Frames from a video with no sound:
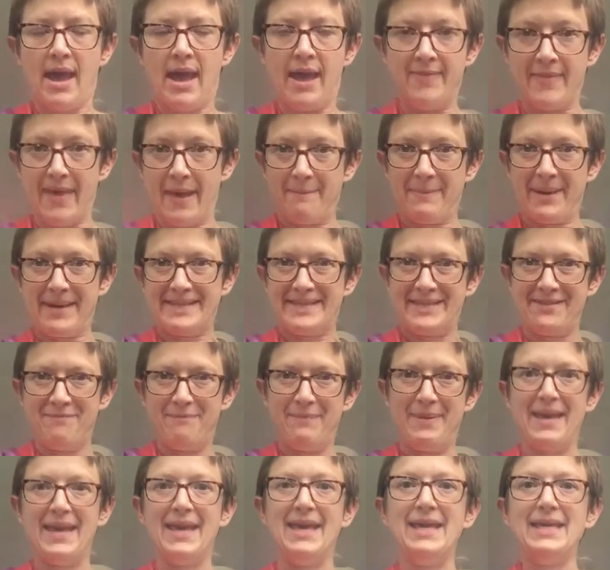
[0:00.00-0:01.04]
And that passive
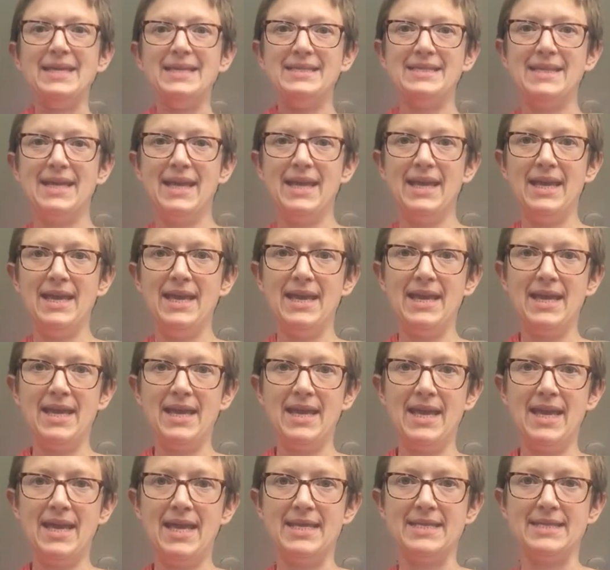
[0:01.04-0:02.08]
piece
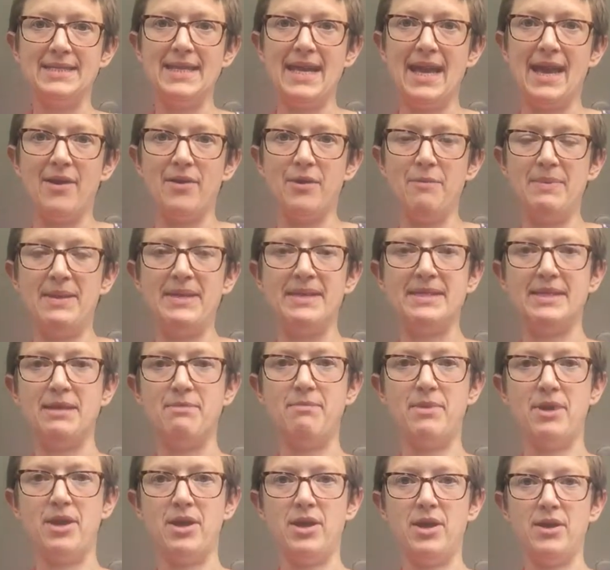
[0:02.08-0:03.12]
is now the piece that
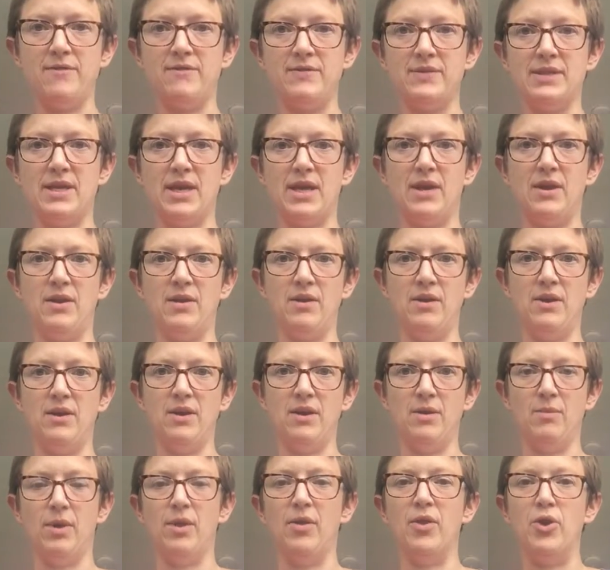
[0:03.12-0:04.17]
moves. So,
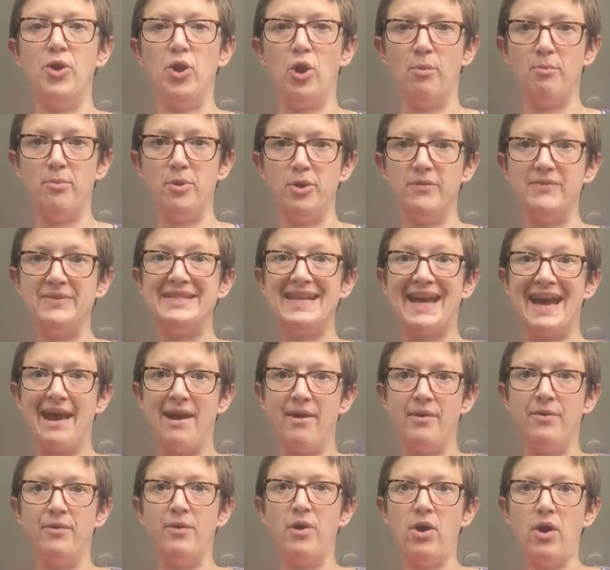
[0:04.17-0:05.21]
well, the knot moves
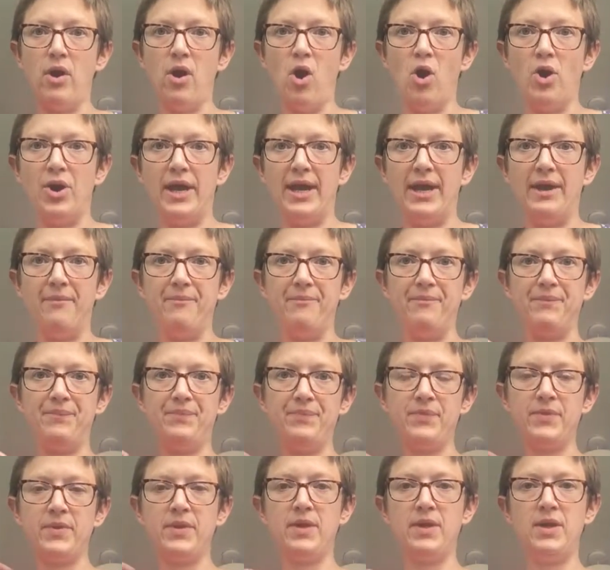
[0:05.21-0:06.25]
down on it.
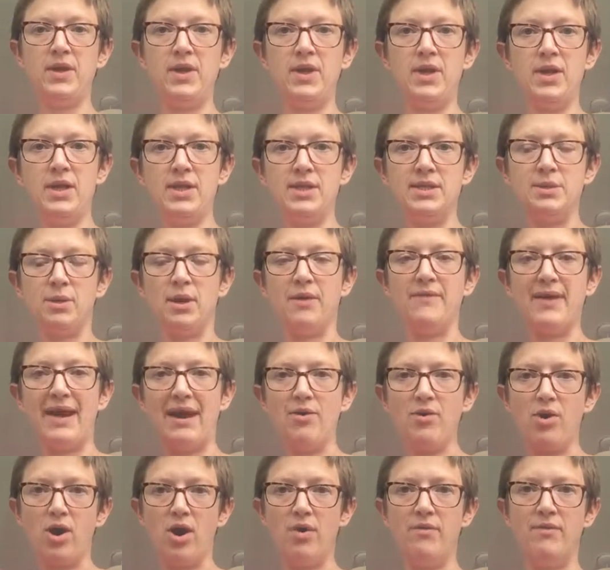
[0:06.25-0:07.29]
So I've
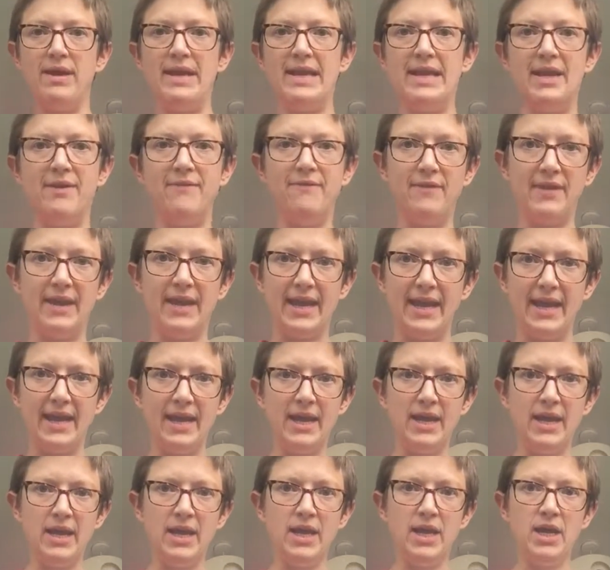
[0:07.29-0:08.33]
now got a really lovely
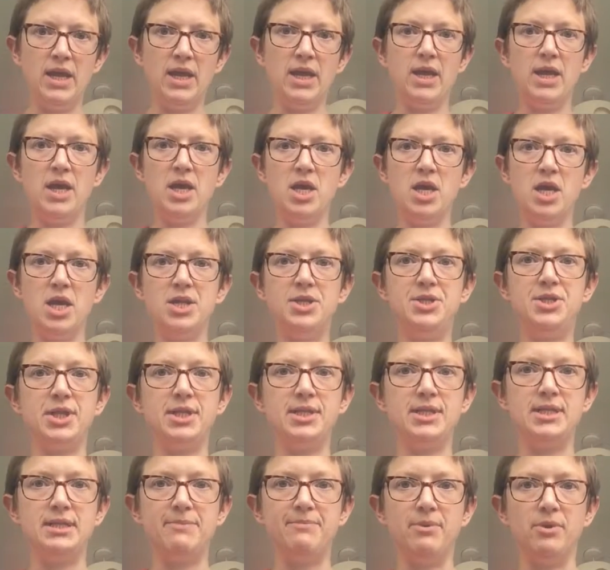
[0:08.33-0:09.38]

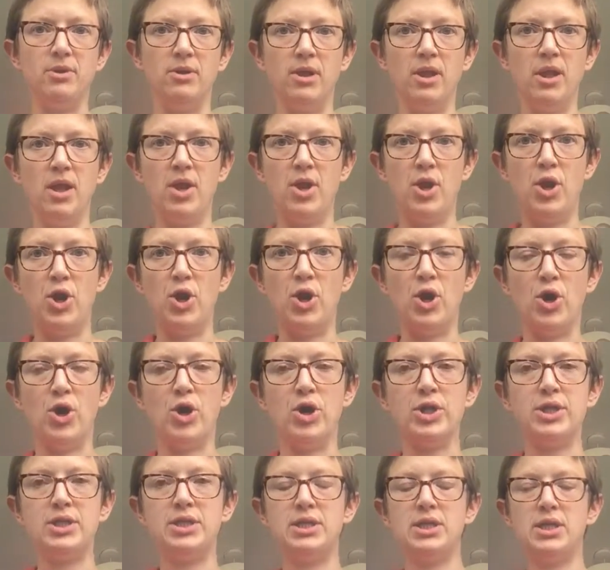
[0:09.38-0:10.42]
adjustable
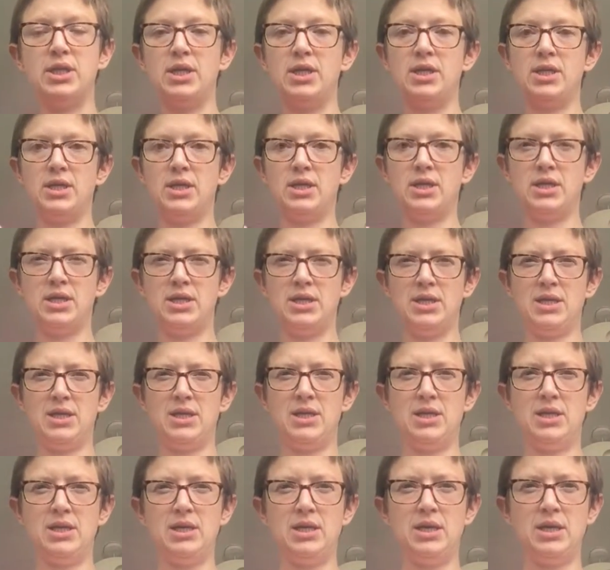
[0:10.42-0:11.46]
knot. And
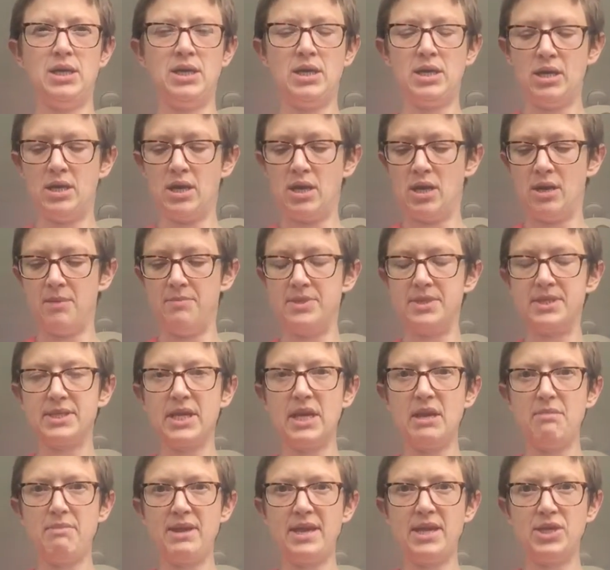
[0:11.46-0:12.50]
I'm just
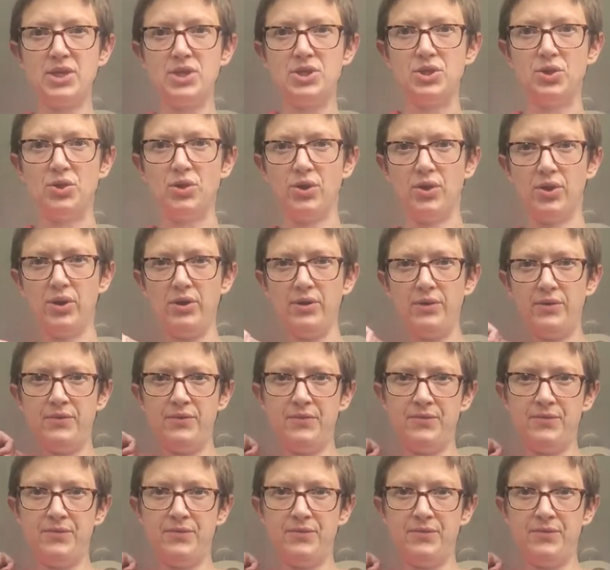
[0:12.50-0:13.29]
going to make sure